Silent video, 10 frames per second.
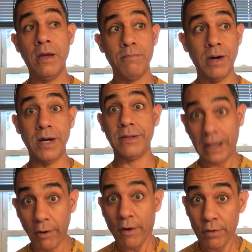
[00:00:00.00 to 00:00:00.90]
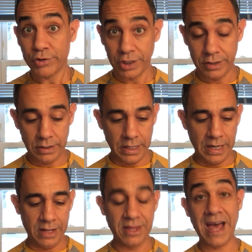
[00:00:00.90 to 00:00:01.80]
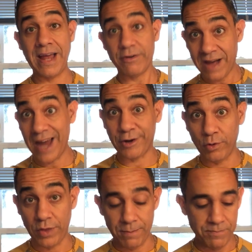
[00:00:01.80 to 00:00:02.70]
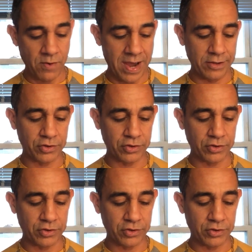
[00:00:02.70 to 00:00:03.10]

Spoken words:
but they are urgent in that you got to do them, right?